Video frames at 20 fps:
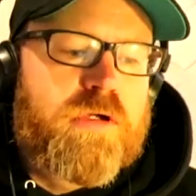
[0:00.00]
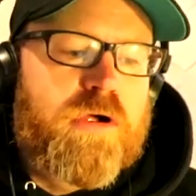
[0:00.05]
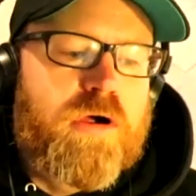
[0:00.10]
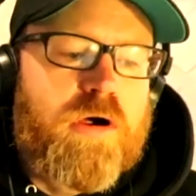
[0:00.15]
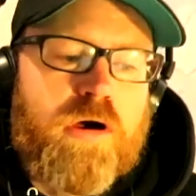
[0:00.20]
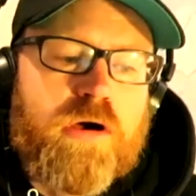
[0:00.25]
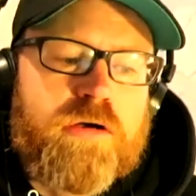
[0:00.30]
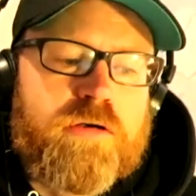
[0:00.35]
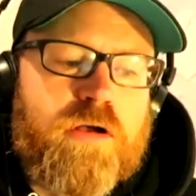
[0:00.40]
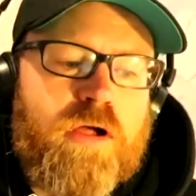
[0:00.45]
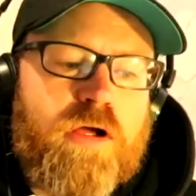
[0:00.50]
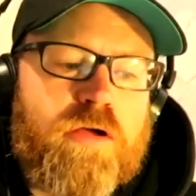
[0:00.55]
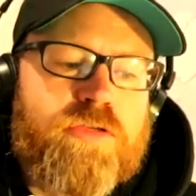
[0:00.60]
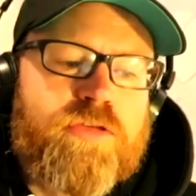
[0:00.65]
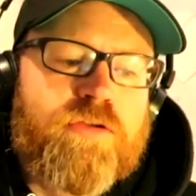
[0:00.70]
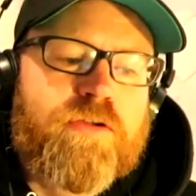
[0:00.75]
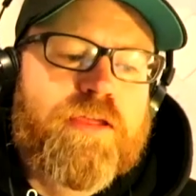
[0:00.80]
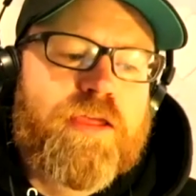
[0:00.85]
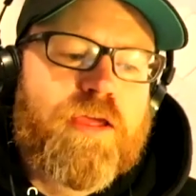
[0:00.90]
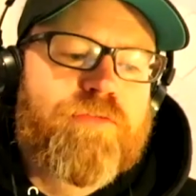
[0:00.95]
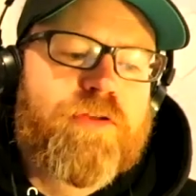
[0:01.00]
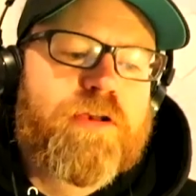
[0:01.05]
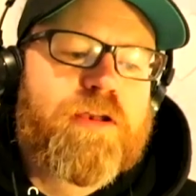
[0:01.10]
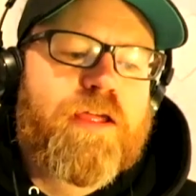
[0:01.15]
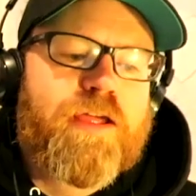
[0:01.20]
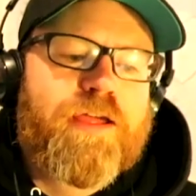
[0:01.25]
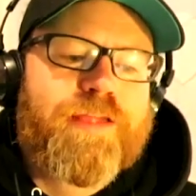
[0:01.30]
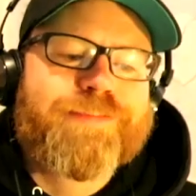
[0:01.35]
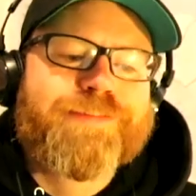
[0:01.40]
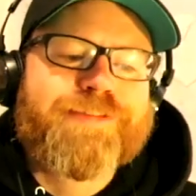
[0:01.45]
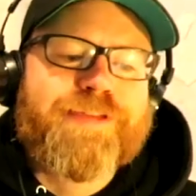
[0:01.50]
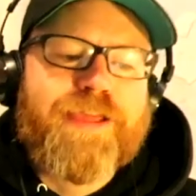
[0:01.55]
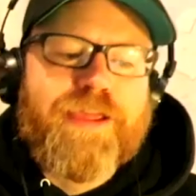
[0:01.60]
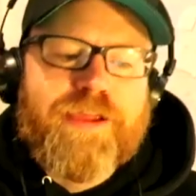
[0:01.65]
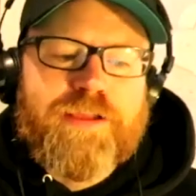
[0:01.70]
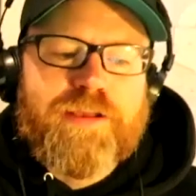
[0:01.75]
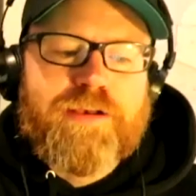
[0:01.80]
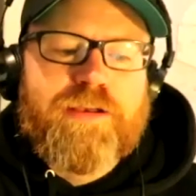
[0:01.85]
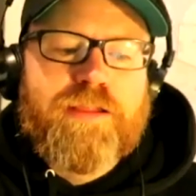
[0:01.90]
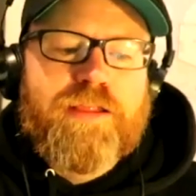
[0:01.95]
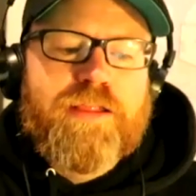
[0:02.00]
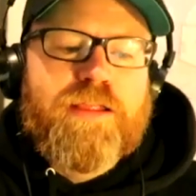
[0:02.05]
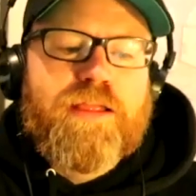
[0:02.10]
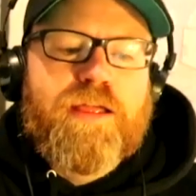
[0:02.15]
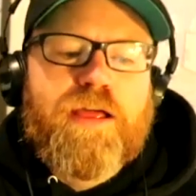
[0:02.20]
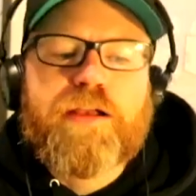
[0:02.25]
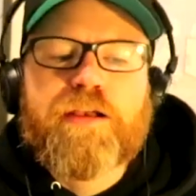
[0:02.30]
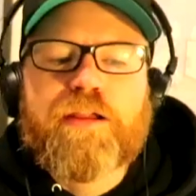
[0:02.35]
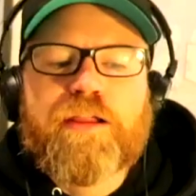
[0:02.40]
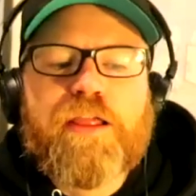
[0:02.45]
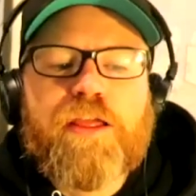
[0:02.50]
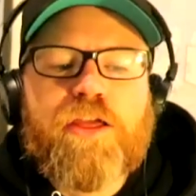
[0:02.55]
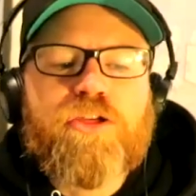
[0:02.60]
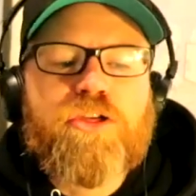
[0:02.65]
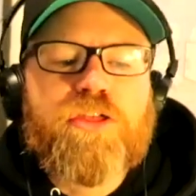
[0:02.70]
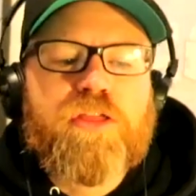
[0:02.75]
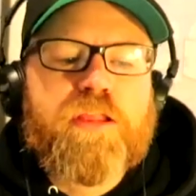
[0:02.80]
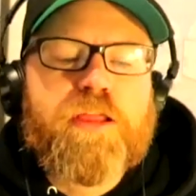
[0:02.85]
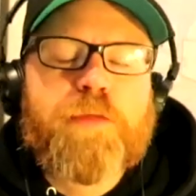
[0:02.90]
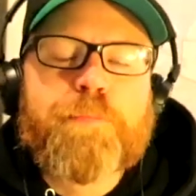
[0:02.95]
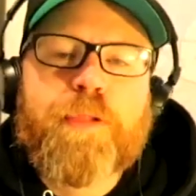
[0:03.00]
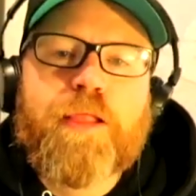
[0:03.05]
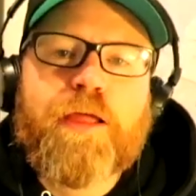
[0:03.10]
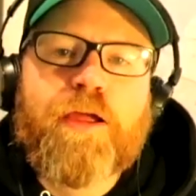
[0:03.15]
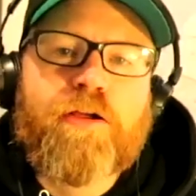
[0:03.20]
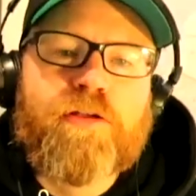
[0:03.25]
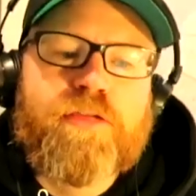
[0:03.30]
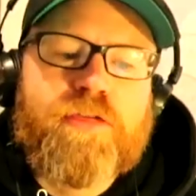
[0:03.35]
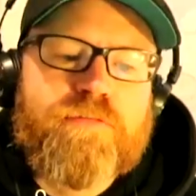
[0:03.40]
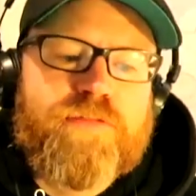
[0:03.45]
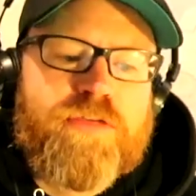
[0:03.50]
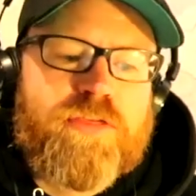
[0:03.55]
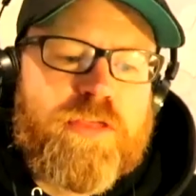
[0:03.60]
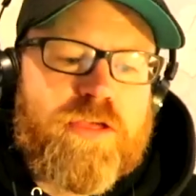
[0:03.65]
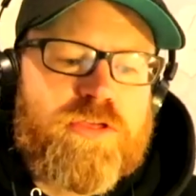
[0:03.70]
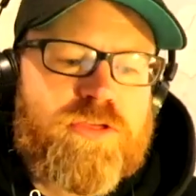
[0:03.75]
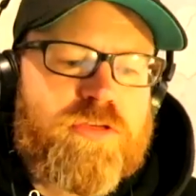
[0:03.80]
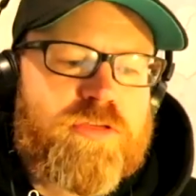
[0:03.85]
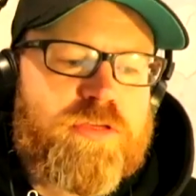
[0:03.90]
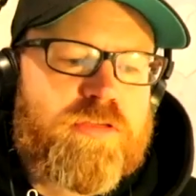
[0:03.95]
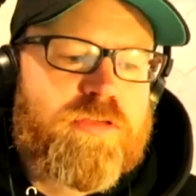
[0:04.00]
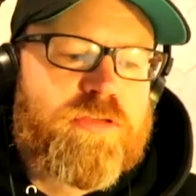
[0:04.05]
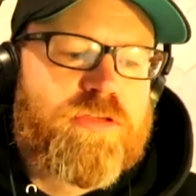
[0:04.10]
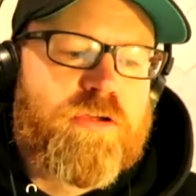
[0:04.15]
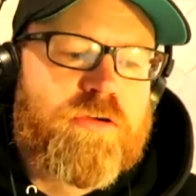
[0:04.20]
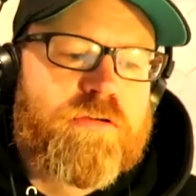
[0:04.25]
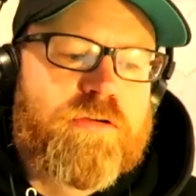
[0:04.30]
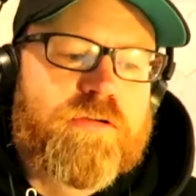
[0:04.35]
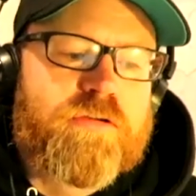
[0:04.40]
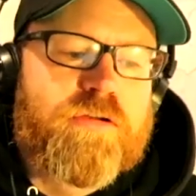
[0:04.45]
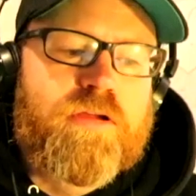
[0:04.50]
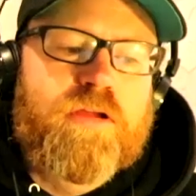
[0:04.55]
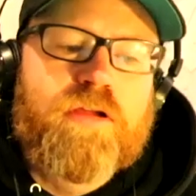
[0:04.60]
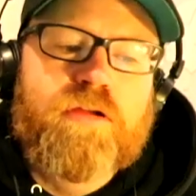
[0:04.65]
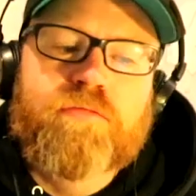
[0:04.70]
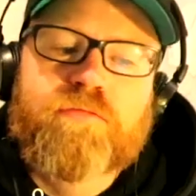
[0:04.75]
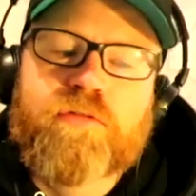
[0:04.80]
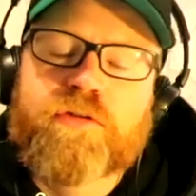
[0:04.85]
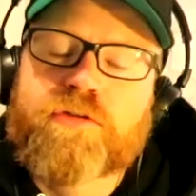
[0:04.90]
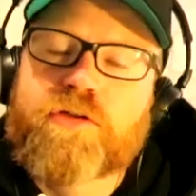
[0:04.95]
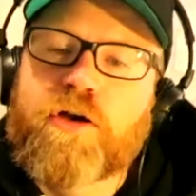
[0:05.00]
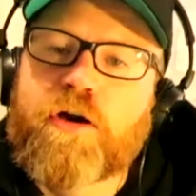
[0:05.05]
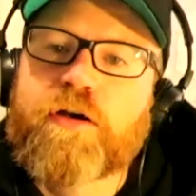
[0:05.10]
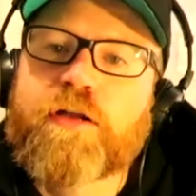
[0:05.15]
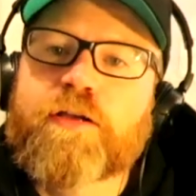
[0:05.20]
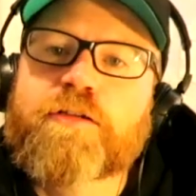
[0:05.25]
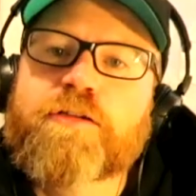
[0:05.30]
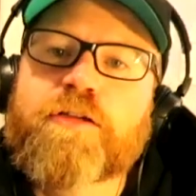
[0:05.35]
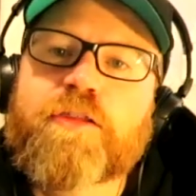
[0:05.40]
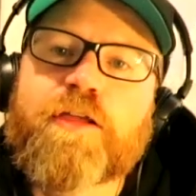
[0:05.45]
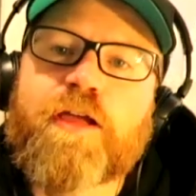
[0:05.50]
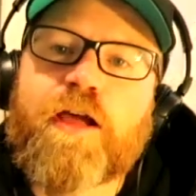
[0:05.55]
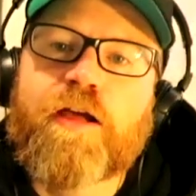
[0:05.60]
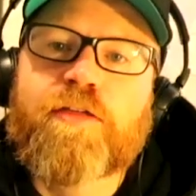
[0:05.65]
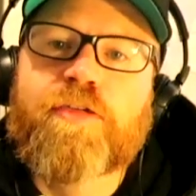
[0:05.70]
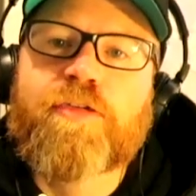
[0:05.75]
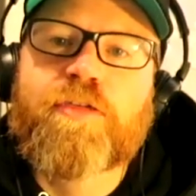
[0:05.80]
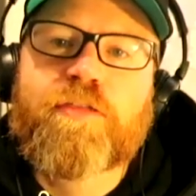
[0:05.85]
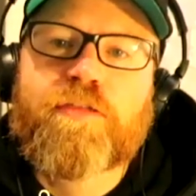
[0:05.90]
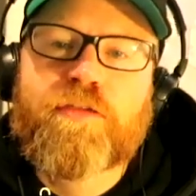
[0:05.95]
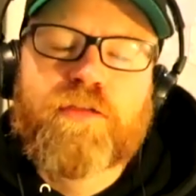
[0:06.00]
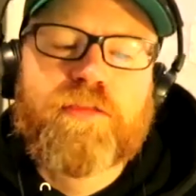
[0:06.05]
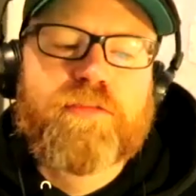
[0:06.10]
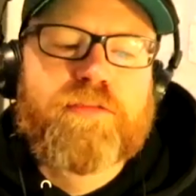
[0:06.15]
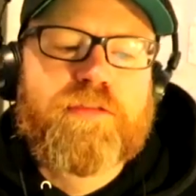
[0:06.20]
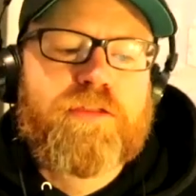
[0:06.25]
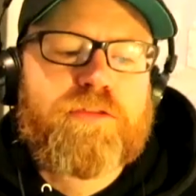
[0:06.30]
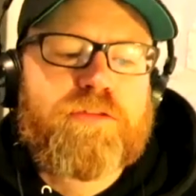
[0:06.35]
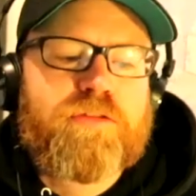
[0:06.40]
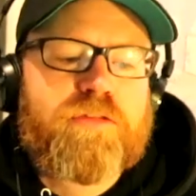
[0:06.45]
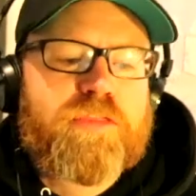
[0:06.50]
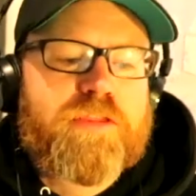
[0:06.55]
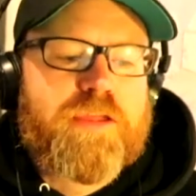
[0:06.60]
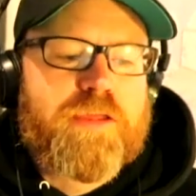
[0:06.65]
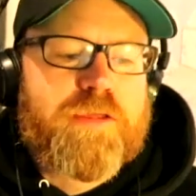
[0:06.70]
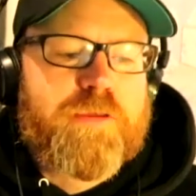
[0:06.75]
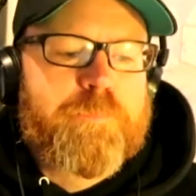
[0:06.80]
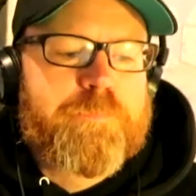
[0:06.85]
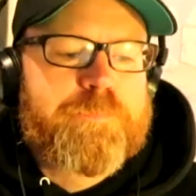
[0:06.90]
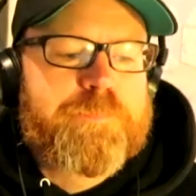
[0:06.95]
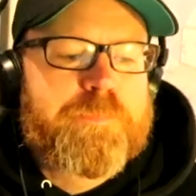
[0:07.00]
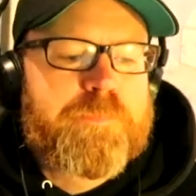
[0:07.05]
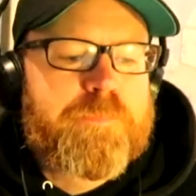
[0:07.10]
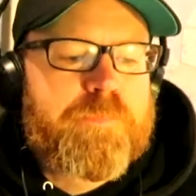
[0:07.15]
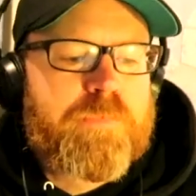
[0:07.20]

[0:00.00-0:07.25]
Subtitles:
Hard knocks are given and taken, and occasionally players have stitches inserted, returning to the ice to continue the game.